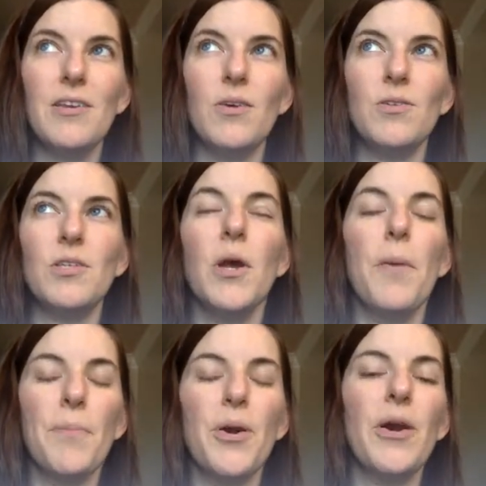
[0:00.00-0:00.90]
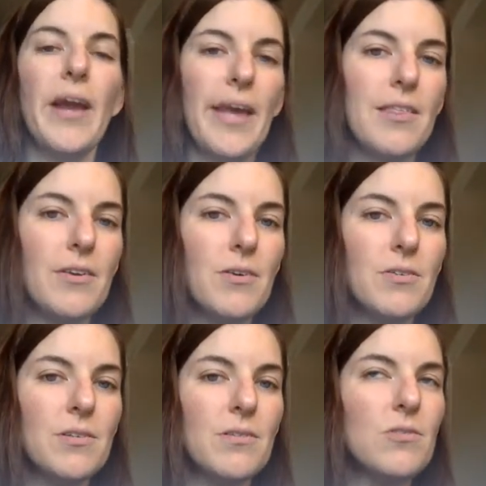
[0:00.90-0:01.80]
notes per eighth
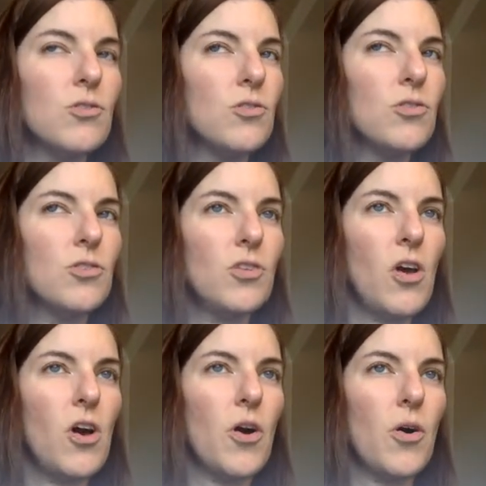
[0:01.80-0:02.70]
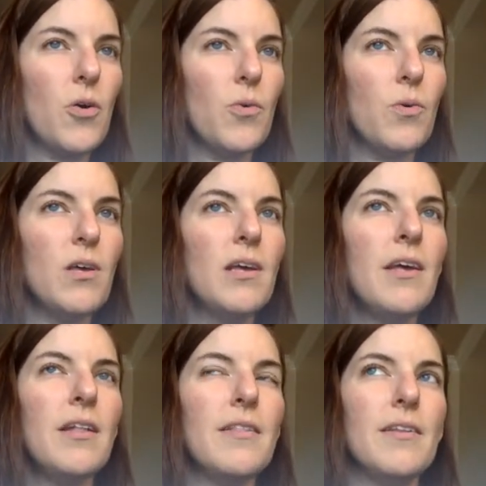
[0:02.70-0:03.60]
note. So
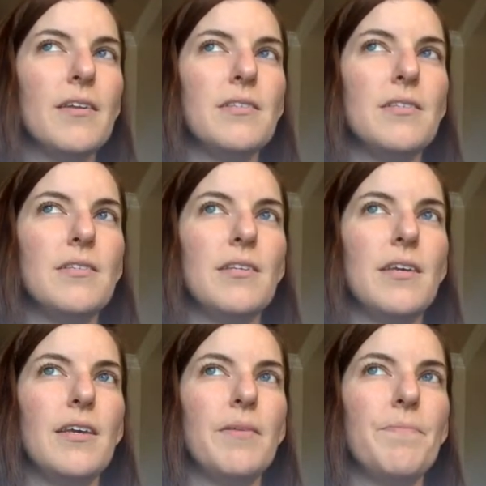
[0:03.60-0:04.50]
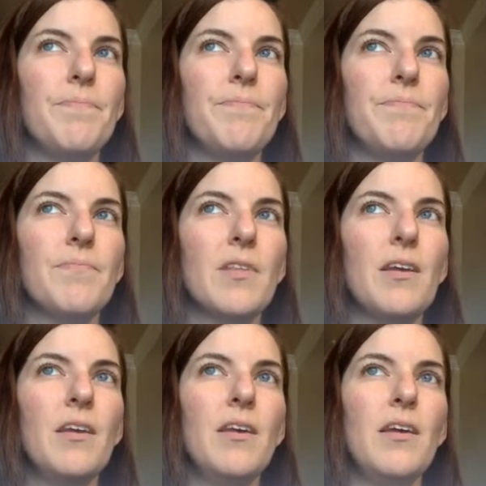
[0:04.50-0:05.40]
let's see,
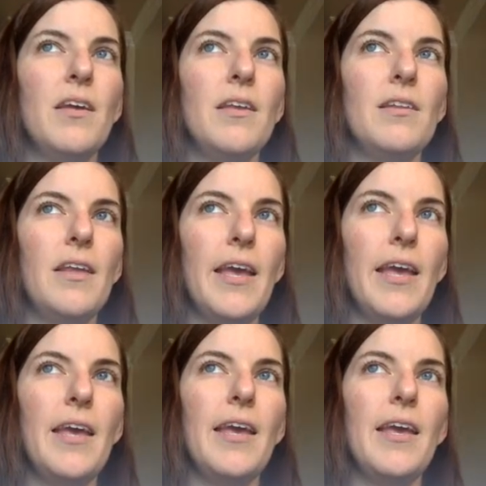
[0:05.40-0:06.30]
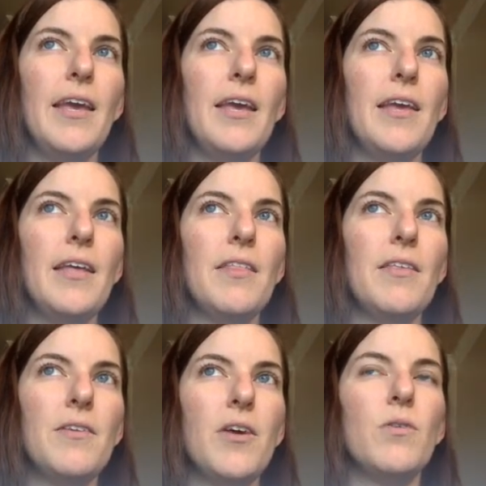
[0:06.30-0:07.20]

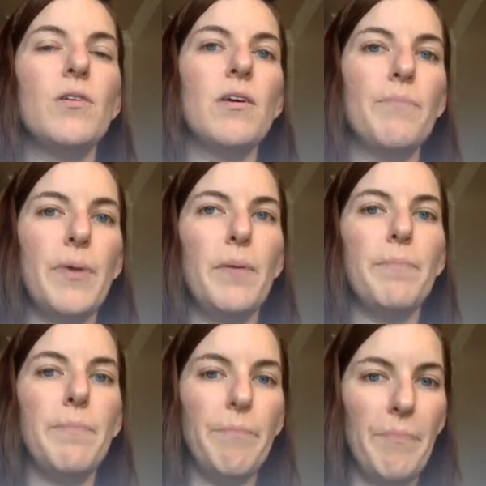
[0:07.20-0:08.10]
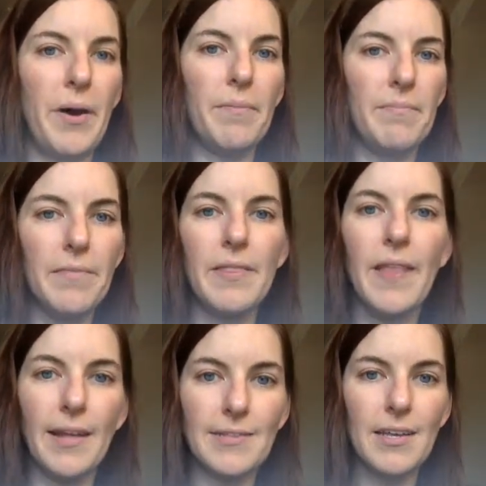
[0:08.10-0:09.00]
eighth note, bum, bum.
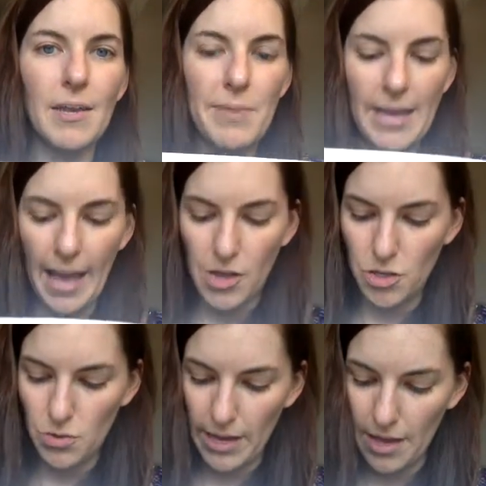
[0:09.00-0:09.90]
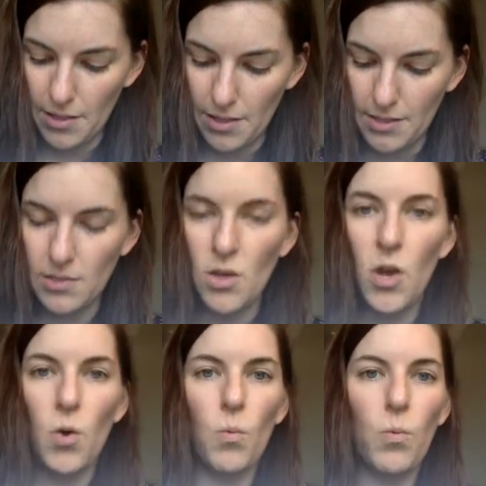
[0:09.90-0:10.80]
That's going to be how you count this.
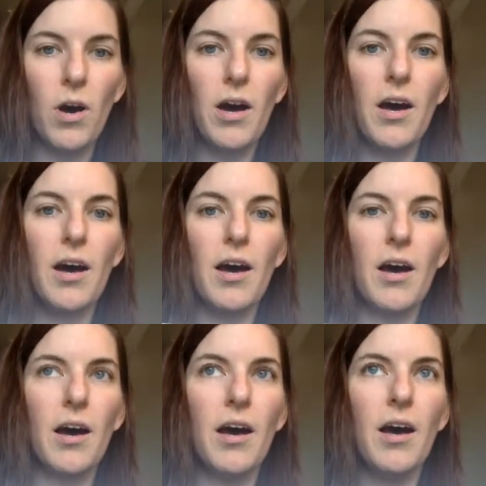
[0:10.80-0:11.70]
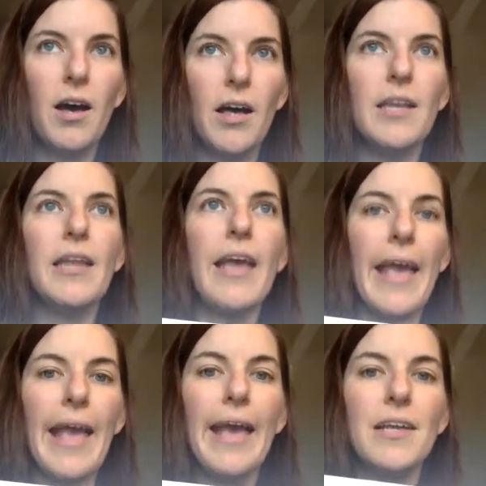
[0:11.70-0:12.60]
1
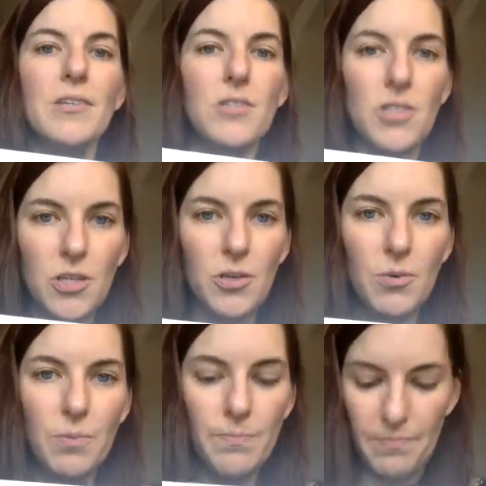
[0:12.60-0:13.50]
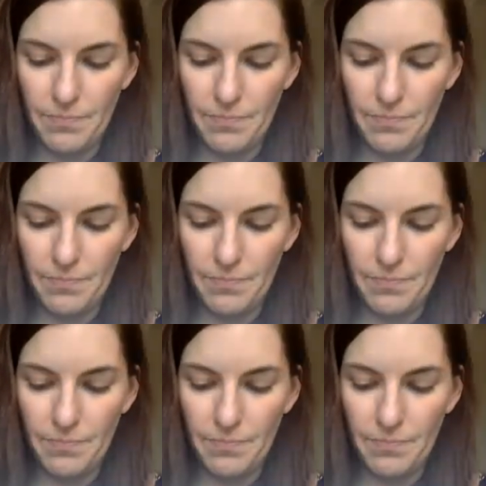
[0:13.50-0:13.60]
and 2.